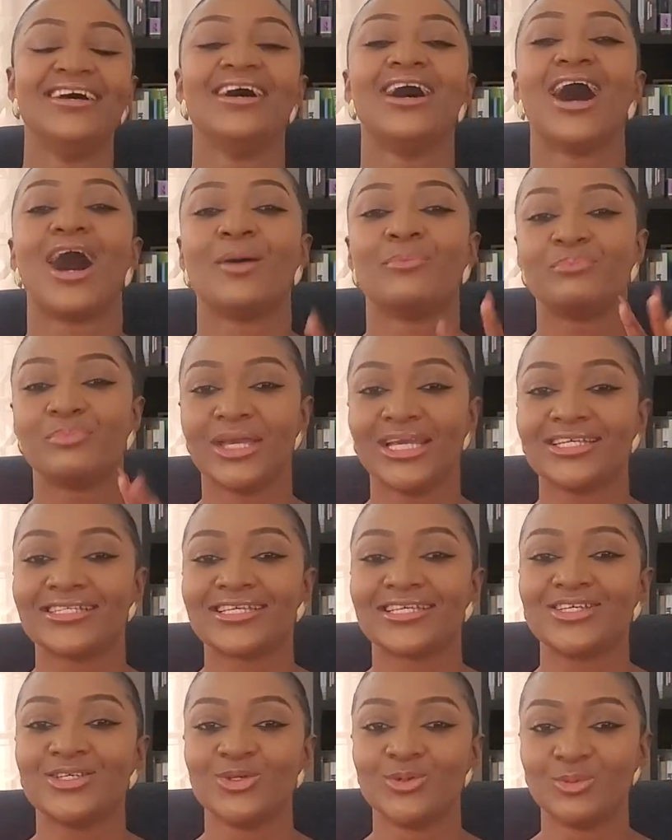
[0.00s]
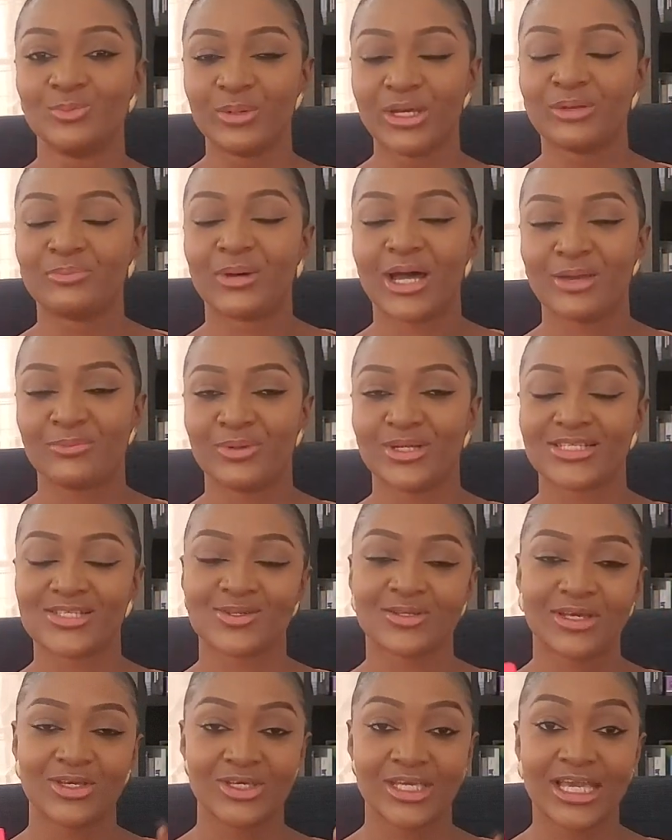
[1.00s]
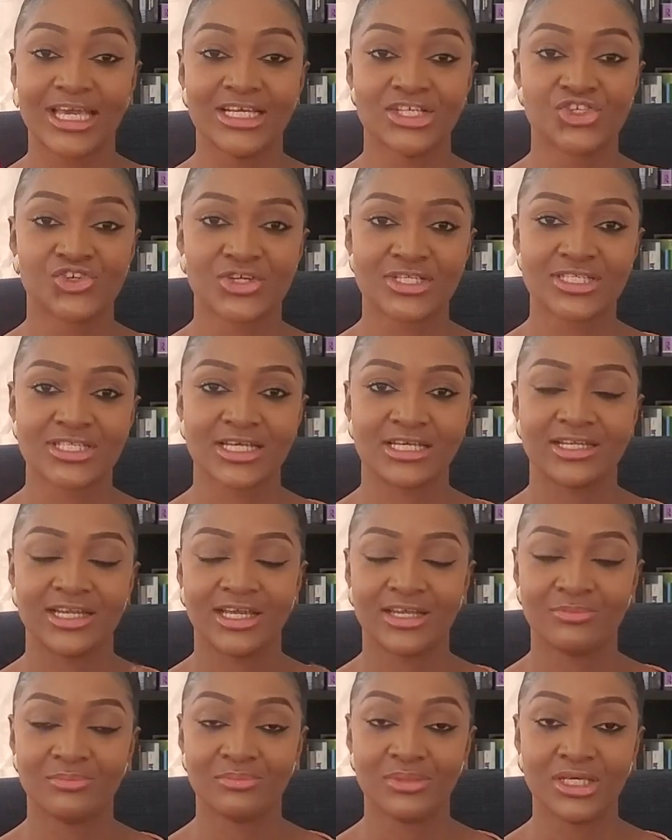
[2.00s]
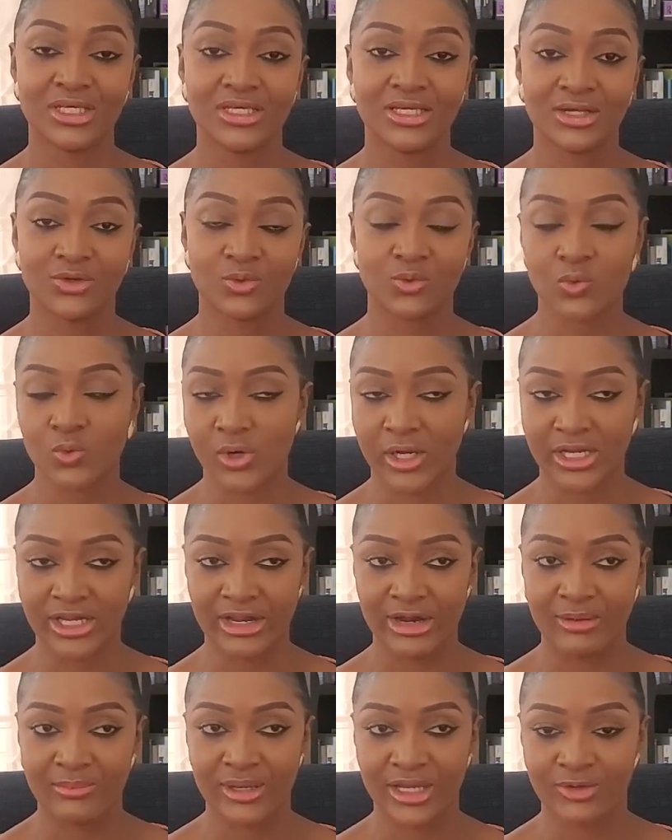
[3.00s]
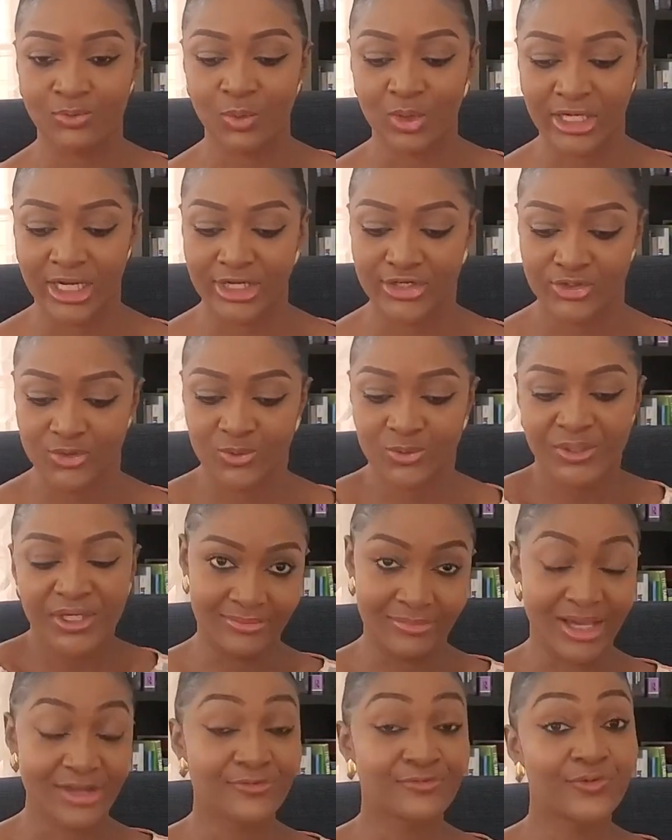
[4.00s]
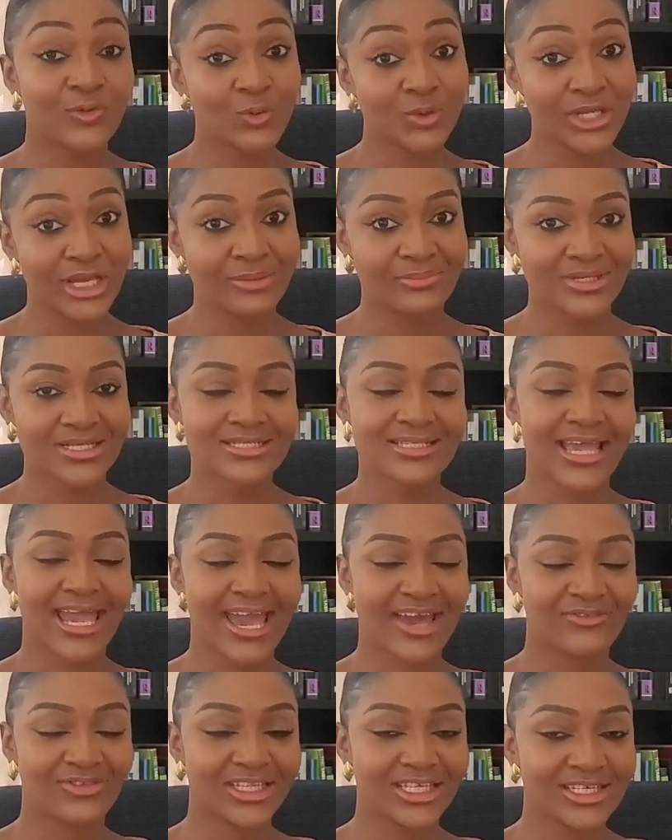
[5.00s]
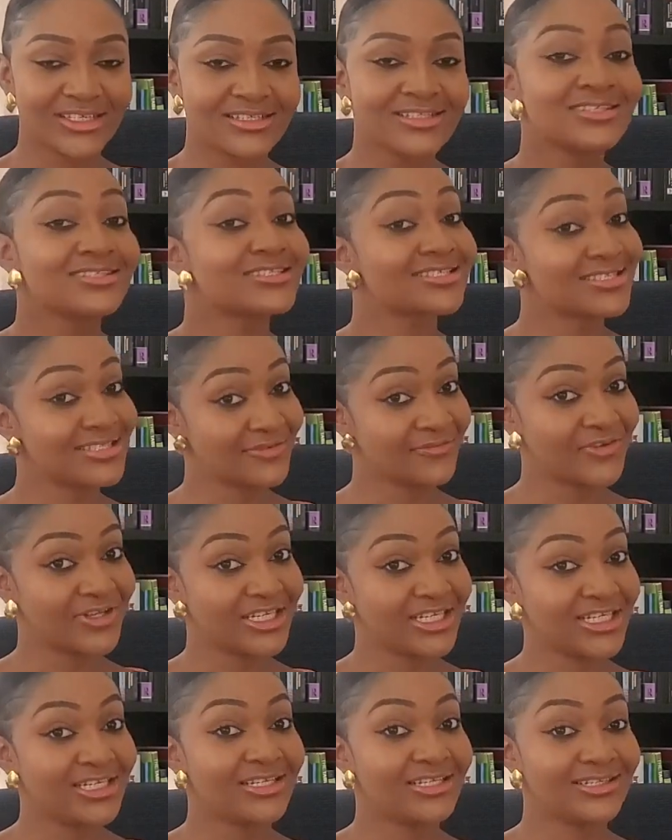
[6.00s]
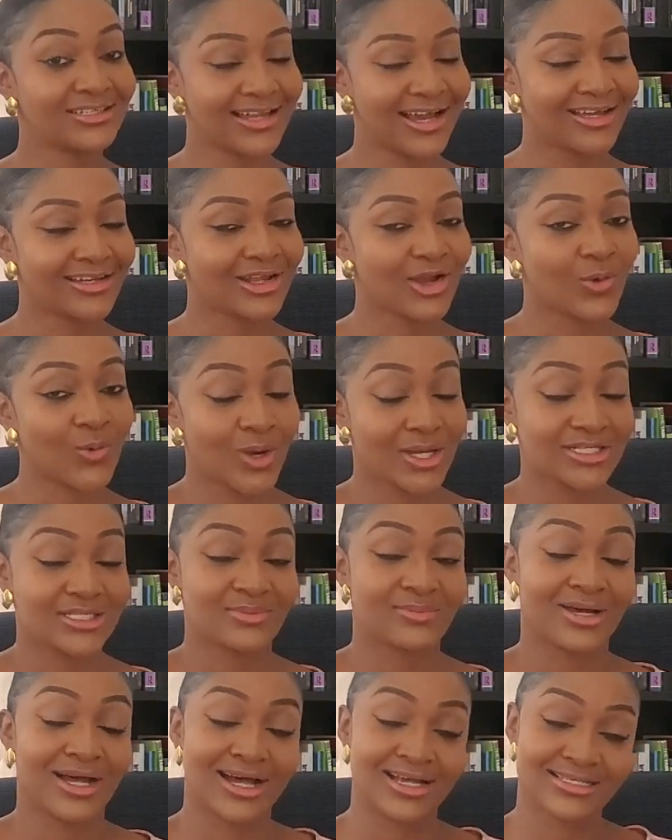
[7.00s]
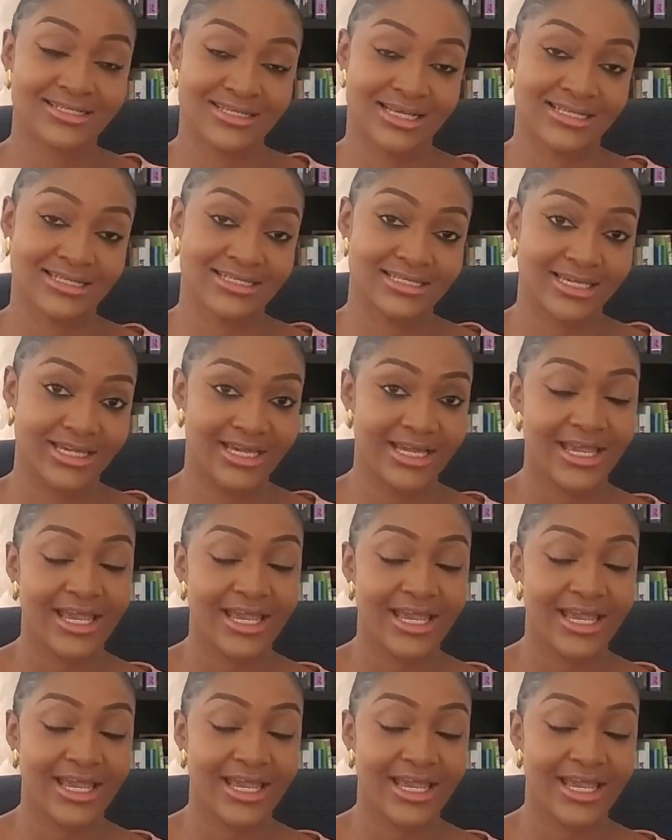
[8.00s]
I'm baiting you bit by bit so that you get interested in me and who I am and what I do. My full name is Evelyn Stephanie Naana Kwartema Asante.